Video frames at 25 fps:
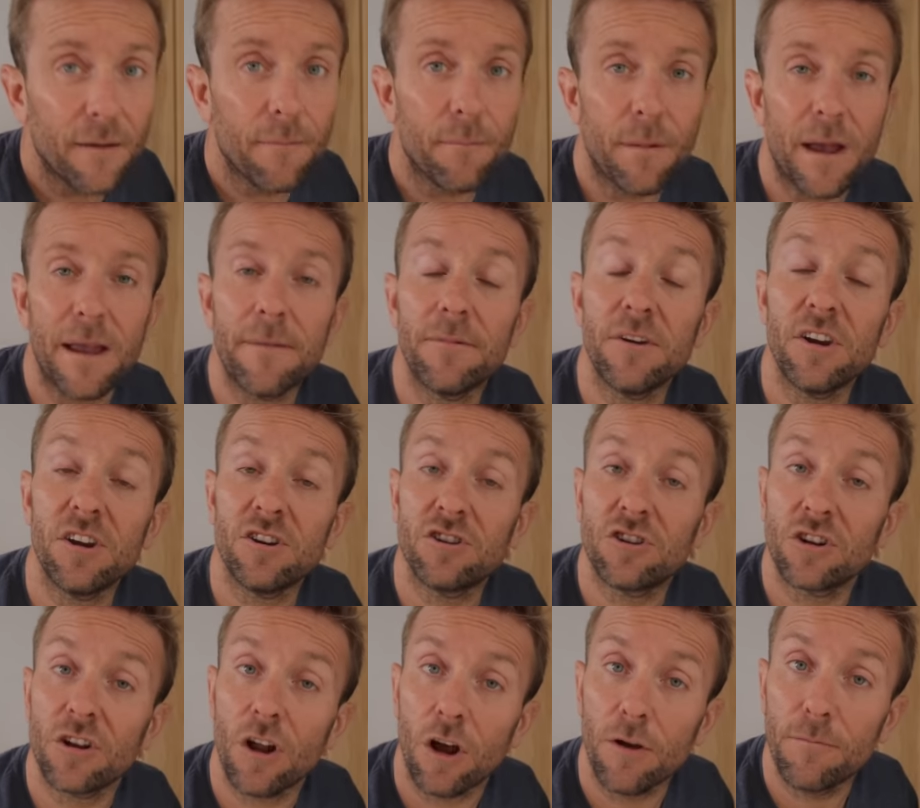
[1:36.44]
maybe you
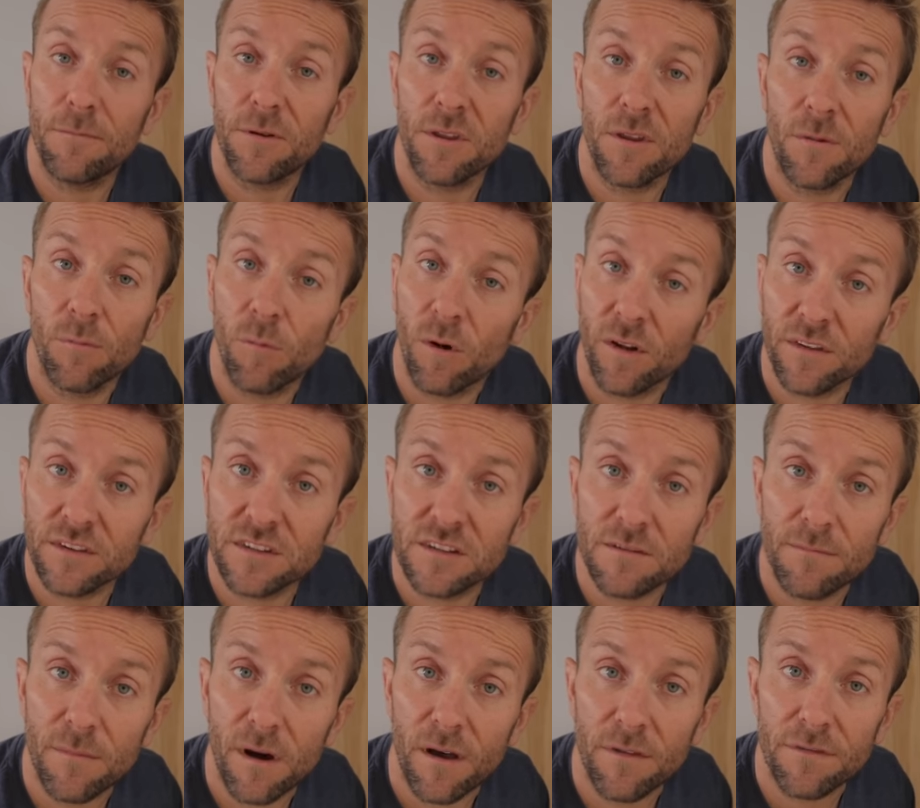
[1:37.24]
should open them
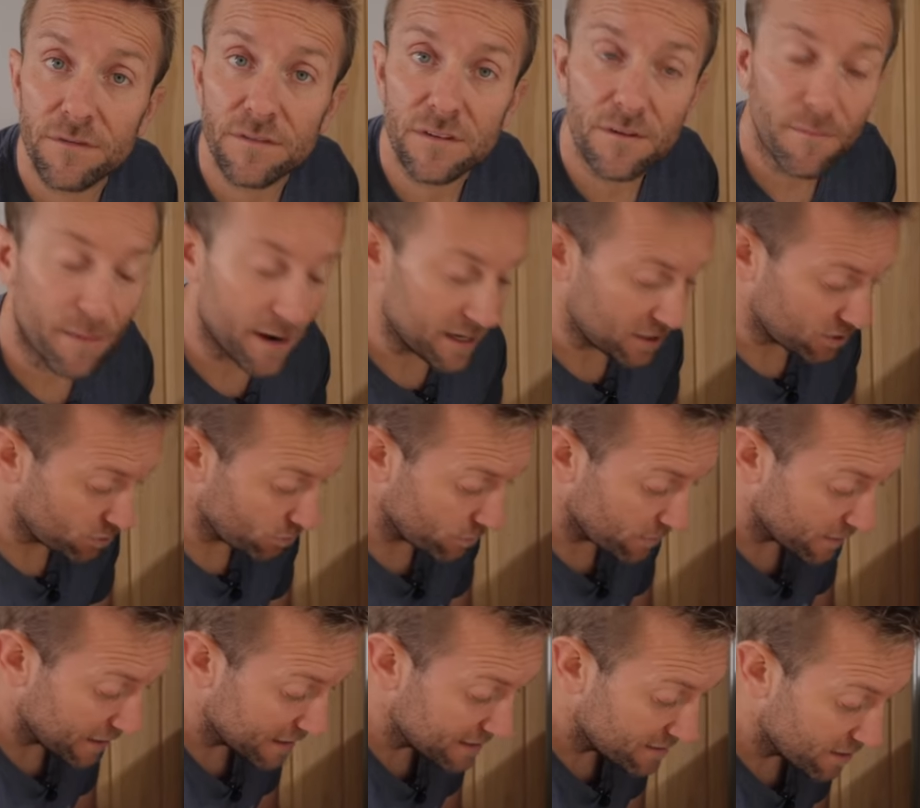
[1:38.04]
once a month to make
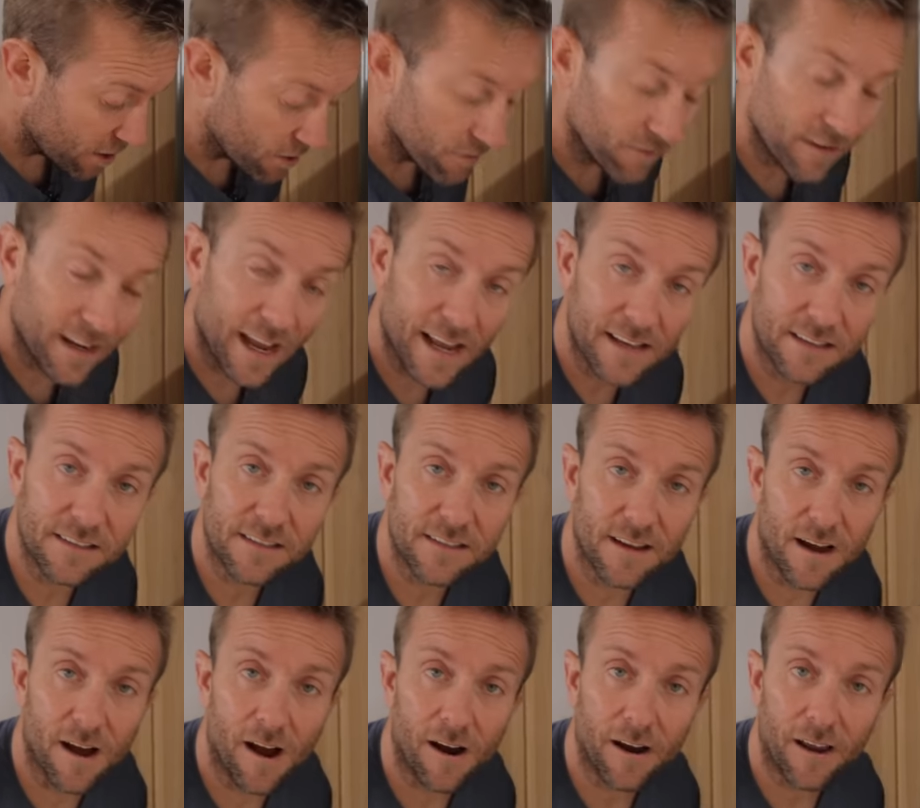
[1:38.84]
sure that they don't get
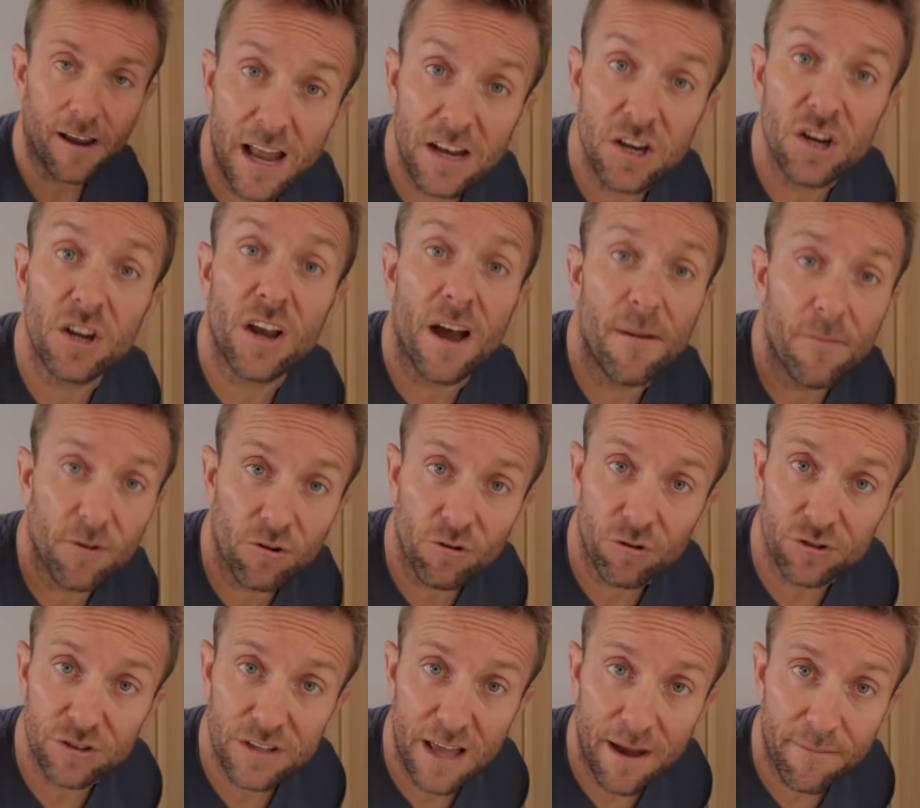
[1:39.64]
stuck and you come
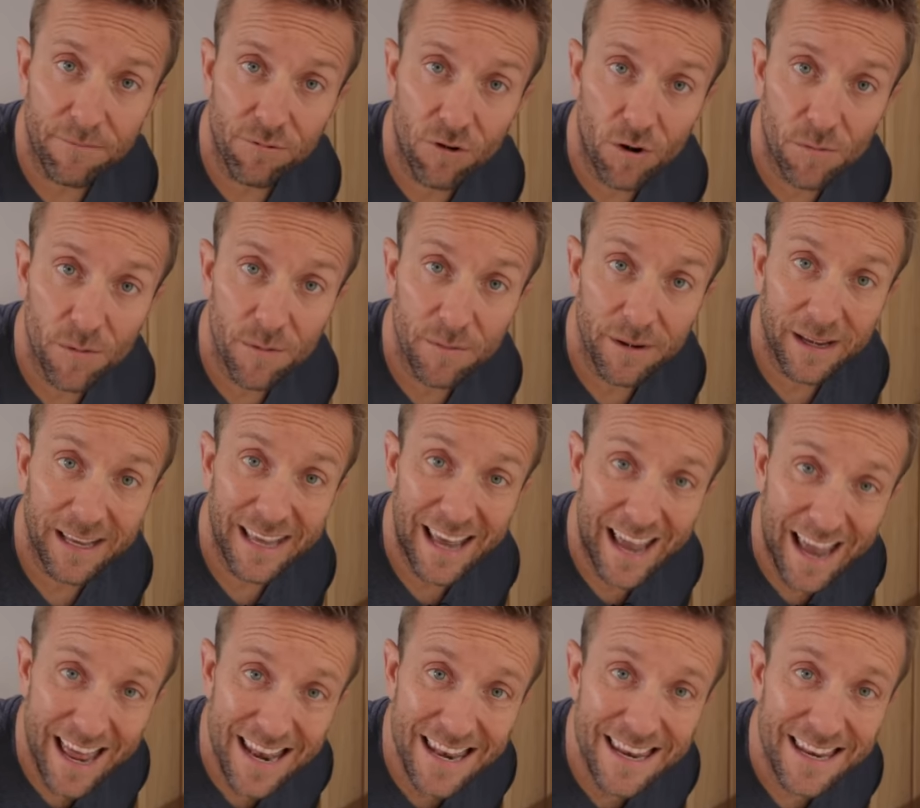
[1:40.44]
across that problem
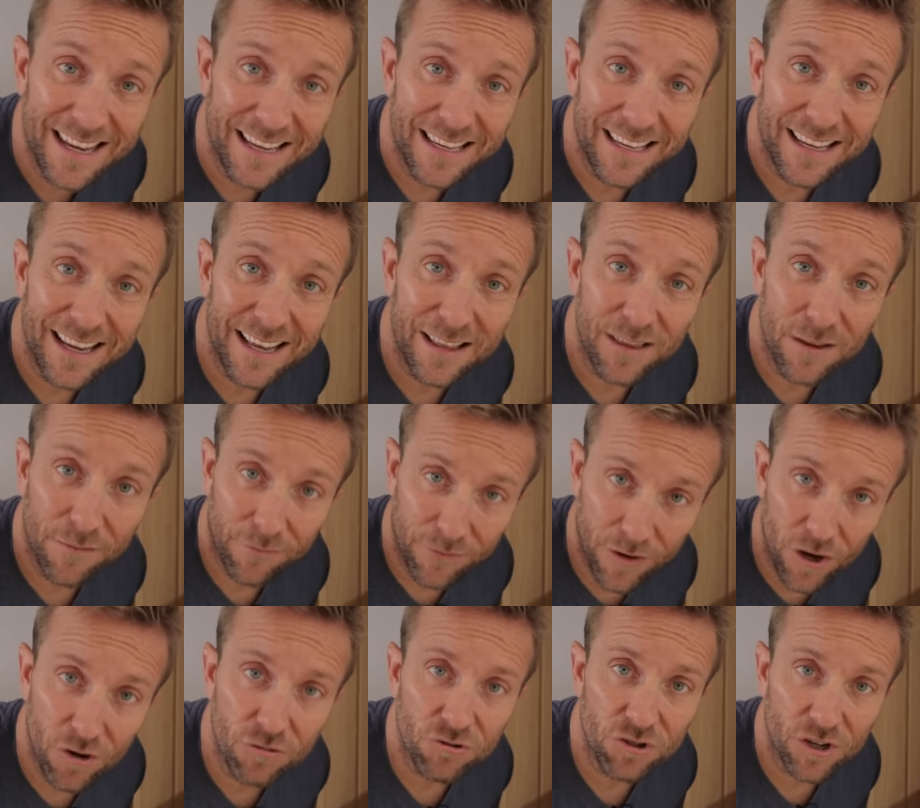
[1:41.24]
again in the
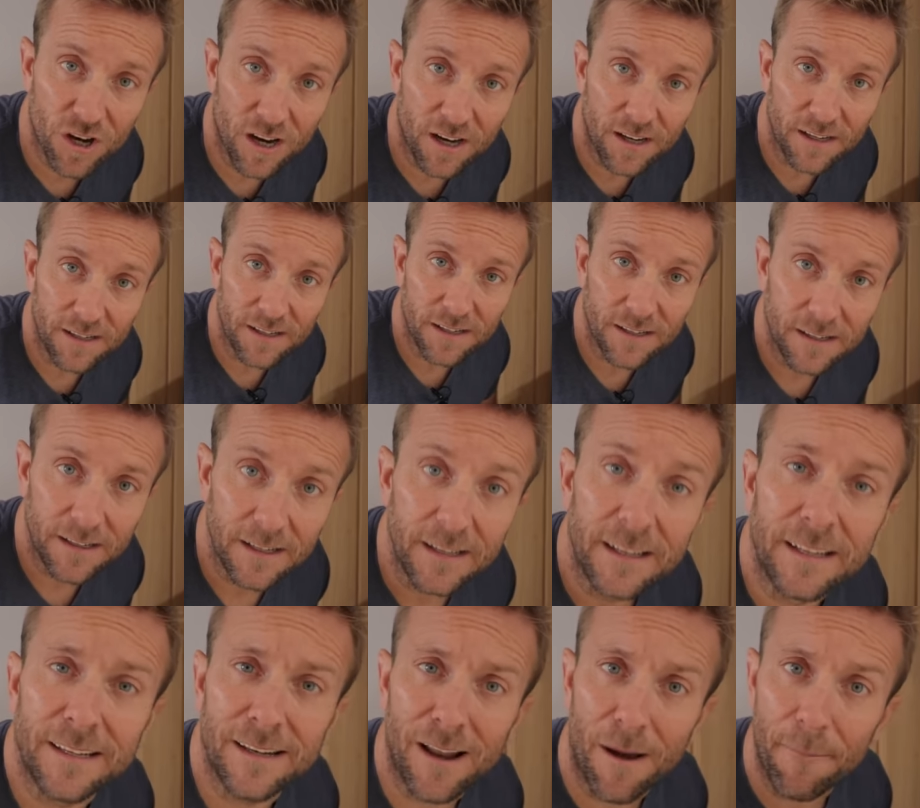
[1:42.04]
future.
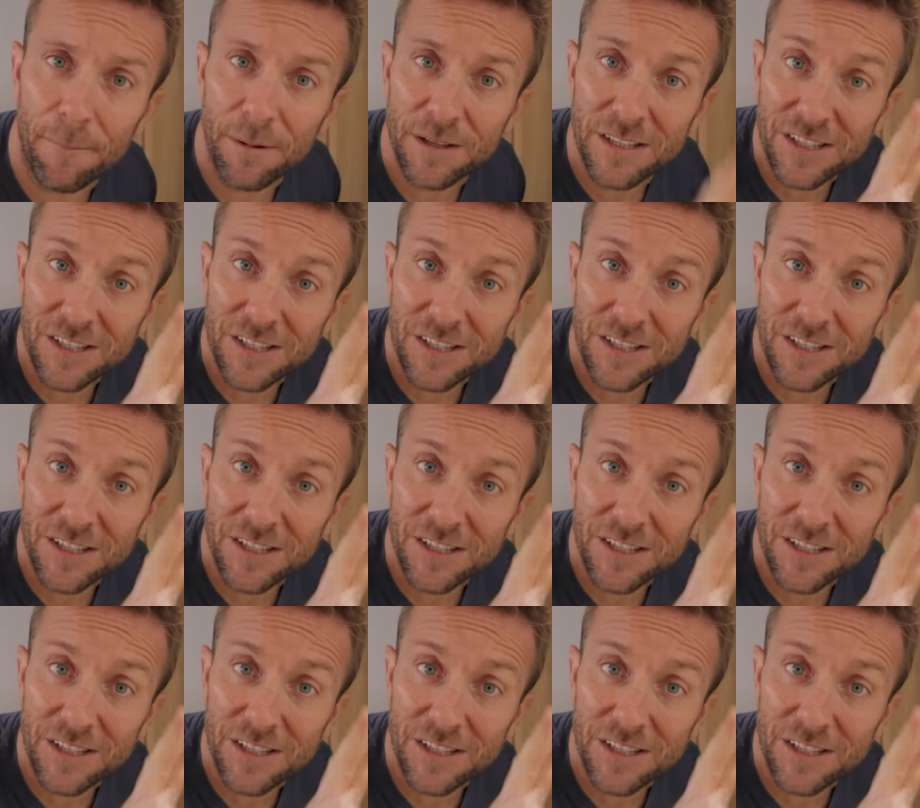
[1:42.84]
Number